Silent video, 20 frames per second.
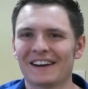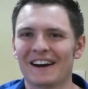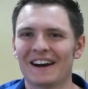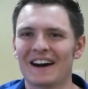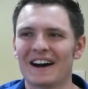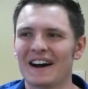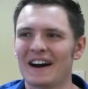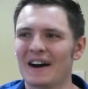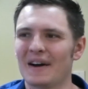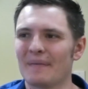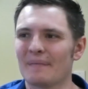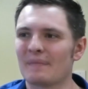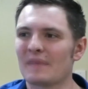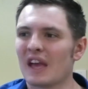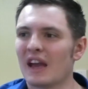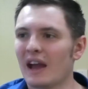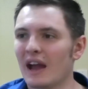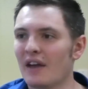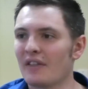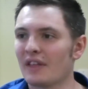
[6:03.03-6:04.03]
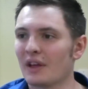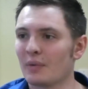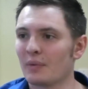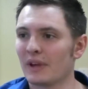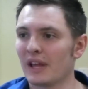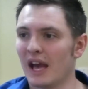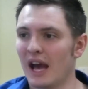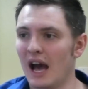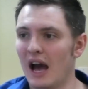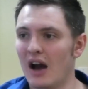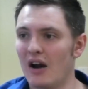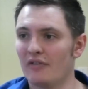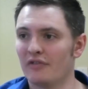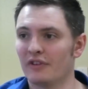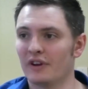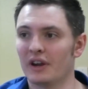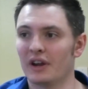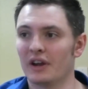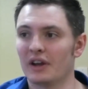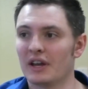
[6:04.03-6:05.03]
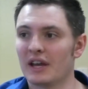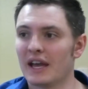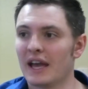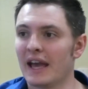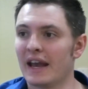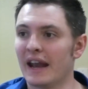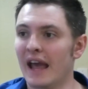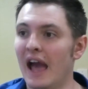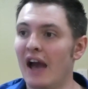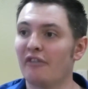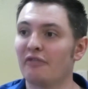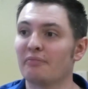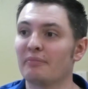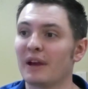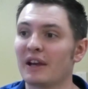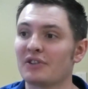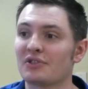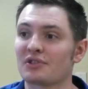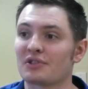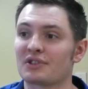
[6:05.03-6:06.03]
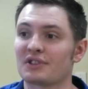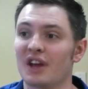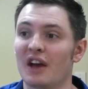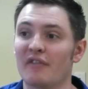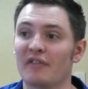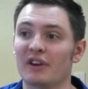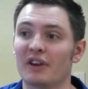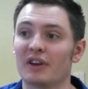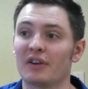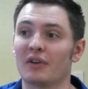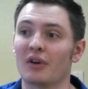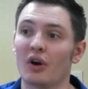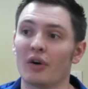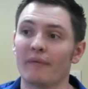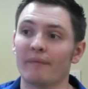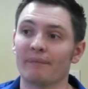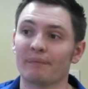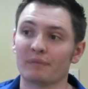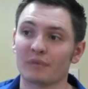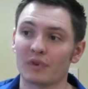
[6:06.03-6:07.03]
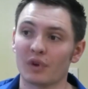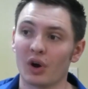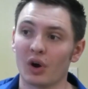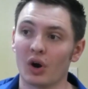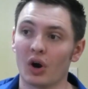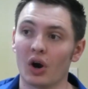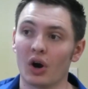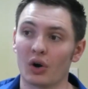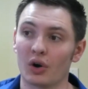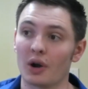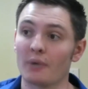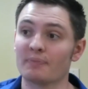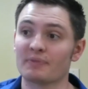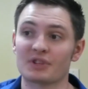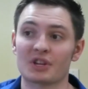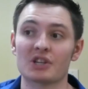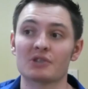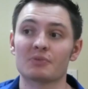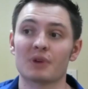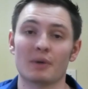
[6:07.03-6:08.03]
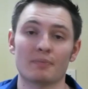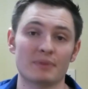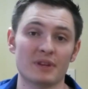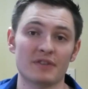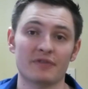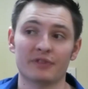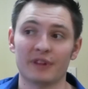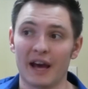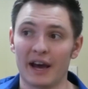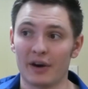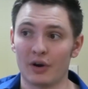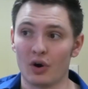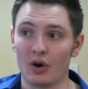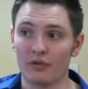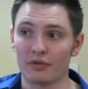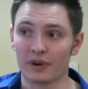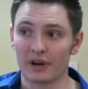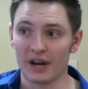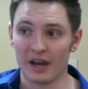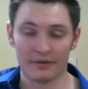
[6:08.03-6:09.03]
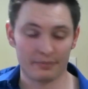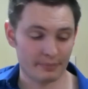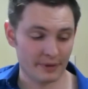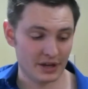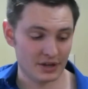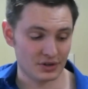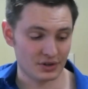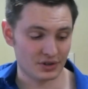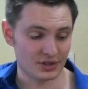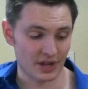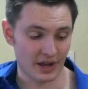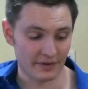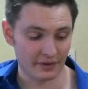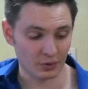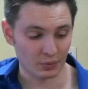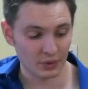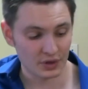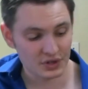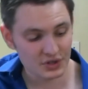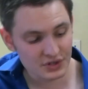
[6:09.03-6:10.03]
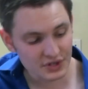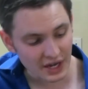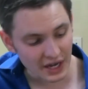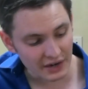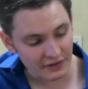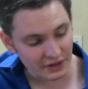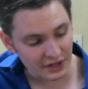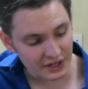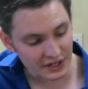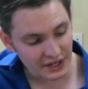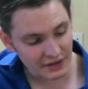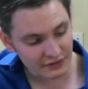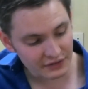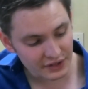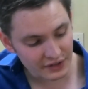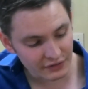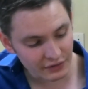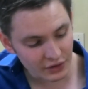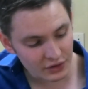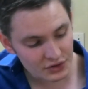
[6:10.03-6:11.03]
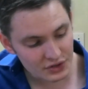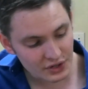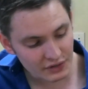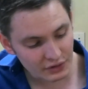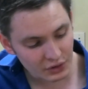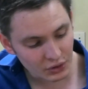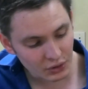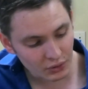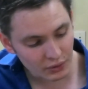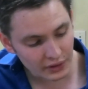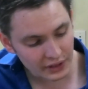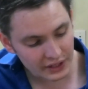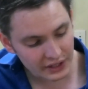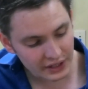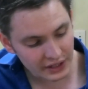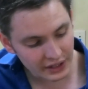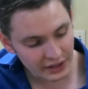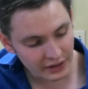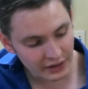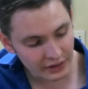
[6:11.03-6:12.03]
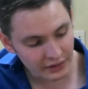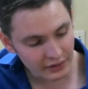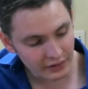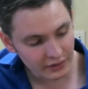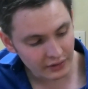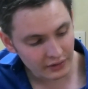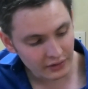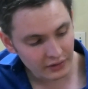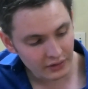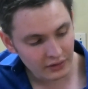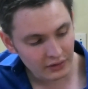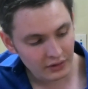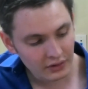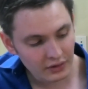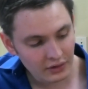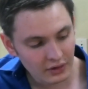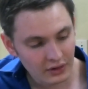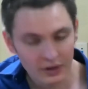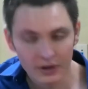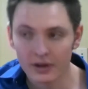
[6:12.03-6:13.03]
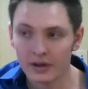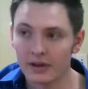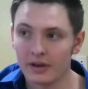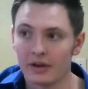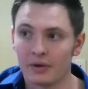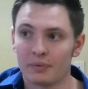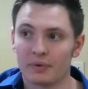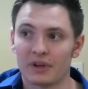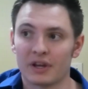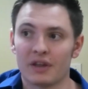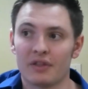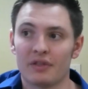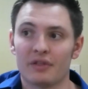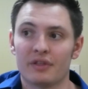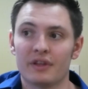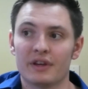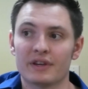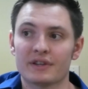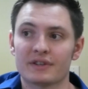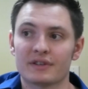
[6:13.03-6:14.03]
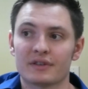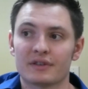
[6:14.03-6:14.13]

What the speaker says: And then we have an F major 7, or excuse me, a B flat over an F major 7, which is kind of a nifty version of a chord here. We get this.